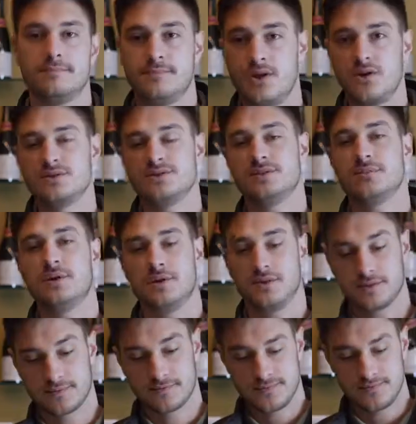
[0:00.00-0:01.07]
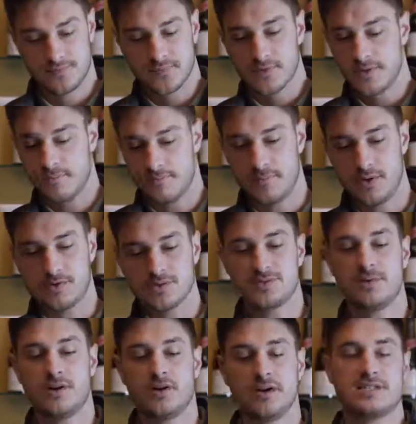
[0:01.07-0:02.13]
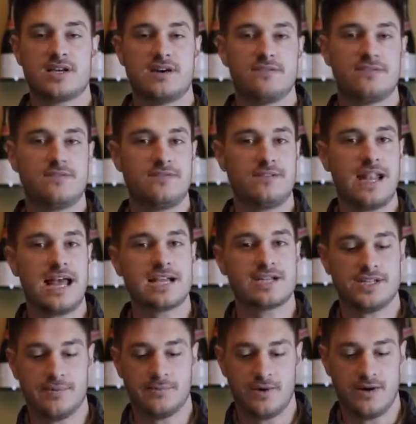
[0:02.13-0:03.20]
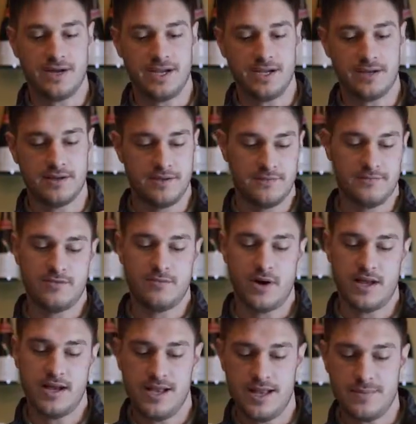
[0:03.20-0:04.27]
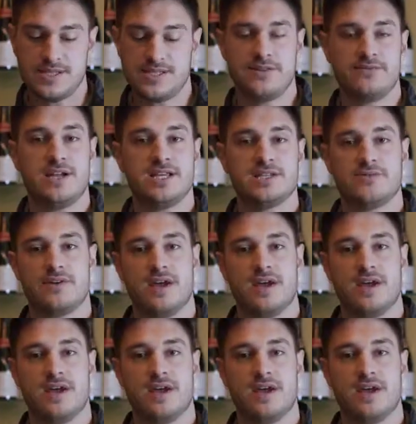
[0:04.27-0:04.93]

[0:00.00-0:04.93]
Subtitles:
Blanc de Blanc. Blanc de Blanc is our flagship wine from our limited release